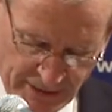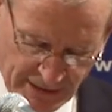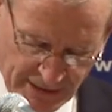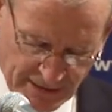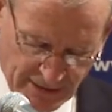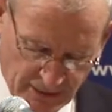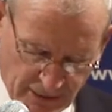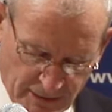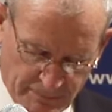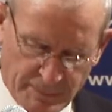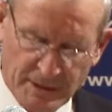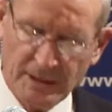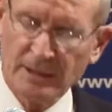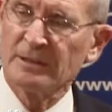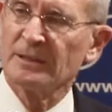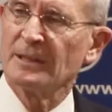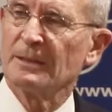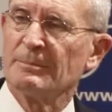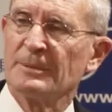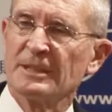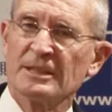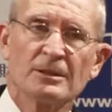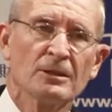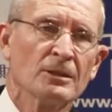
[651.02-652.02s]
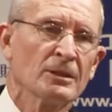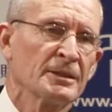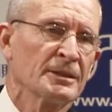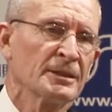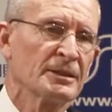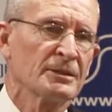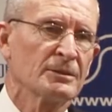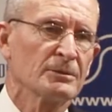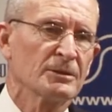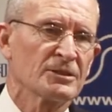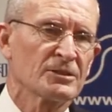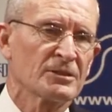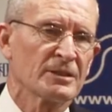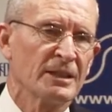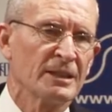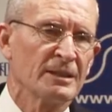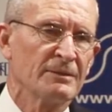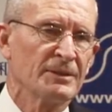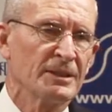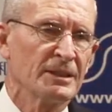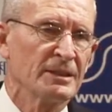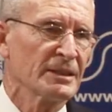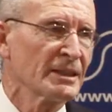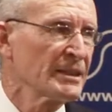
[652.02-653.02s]
military buildup had gone into its
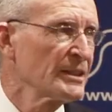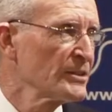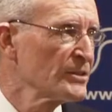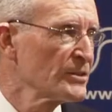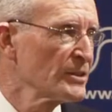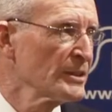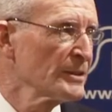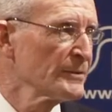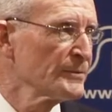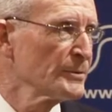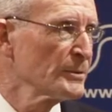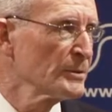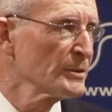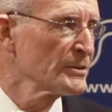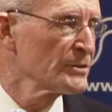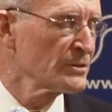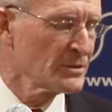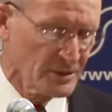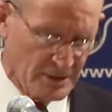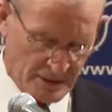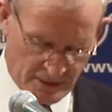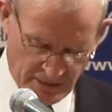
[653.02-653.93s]
Navy and its Air Force